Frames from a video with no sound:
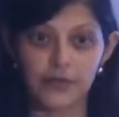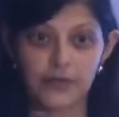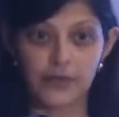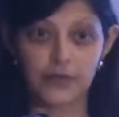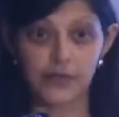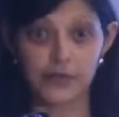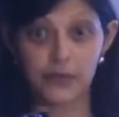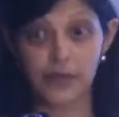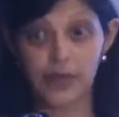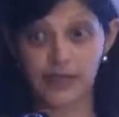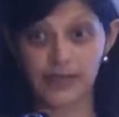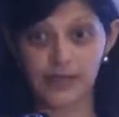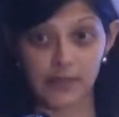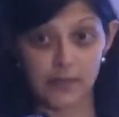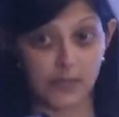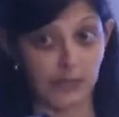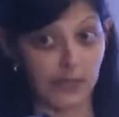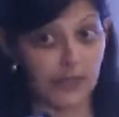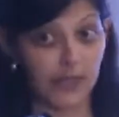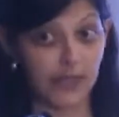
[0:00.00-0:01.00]
the US
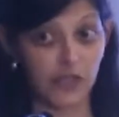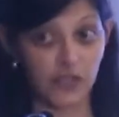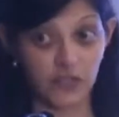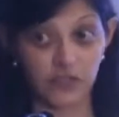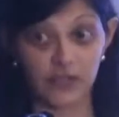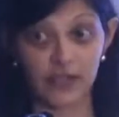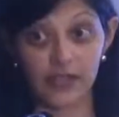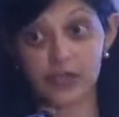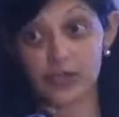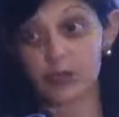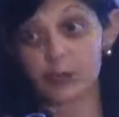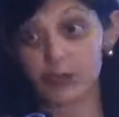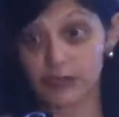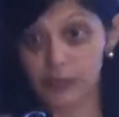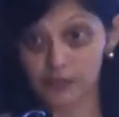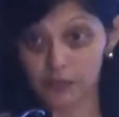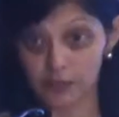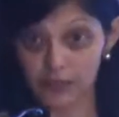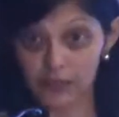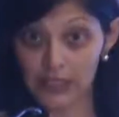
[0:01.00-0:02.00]
application that you want
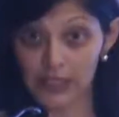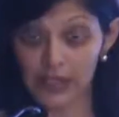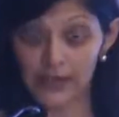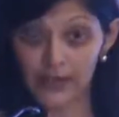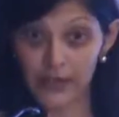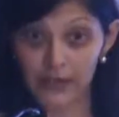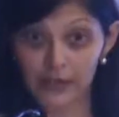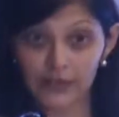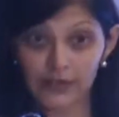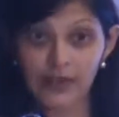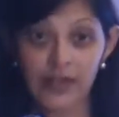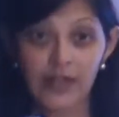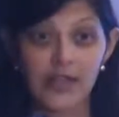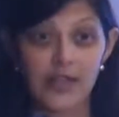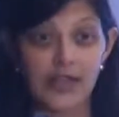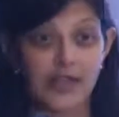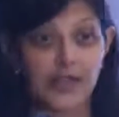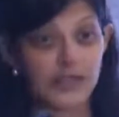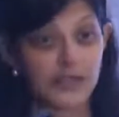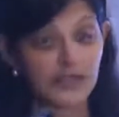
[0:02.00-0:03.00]
to rely on.
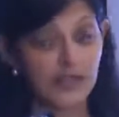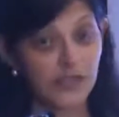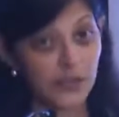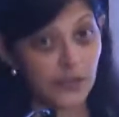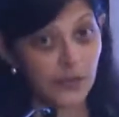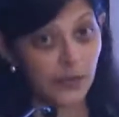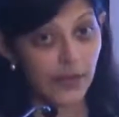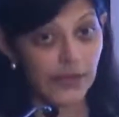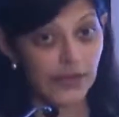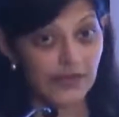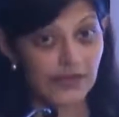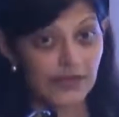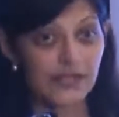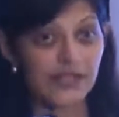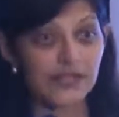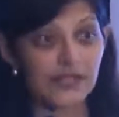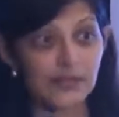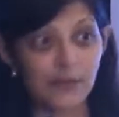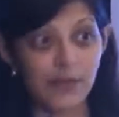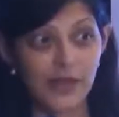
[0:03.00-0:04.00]
In the US, it's